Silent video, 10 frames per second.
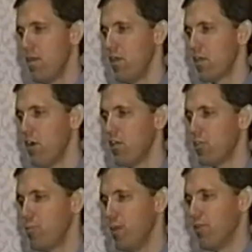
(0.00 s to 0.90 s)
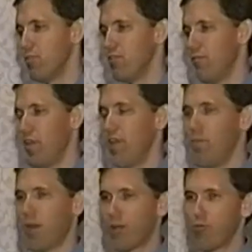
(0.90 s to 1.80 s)
Königspiel was invented
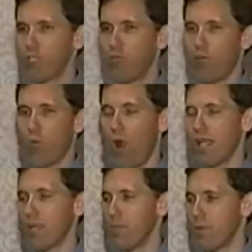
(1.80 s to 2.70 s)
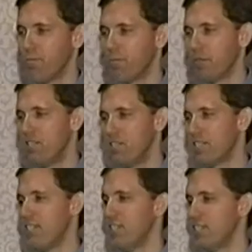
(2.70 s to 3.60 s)
by Christopher Weykenmann in
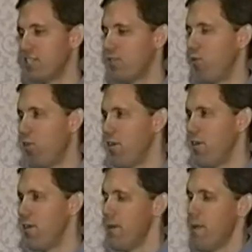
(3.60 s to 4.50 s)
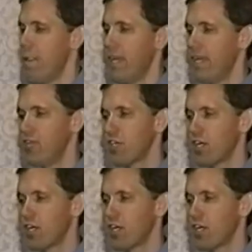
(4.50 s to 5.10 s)
1664. He took a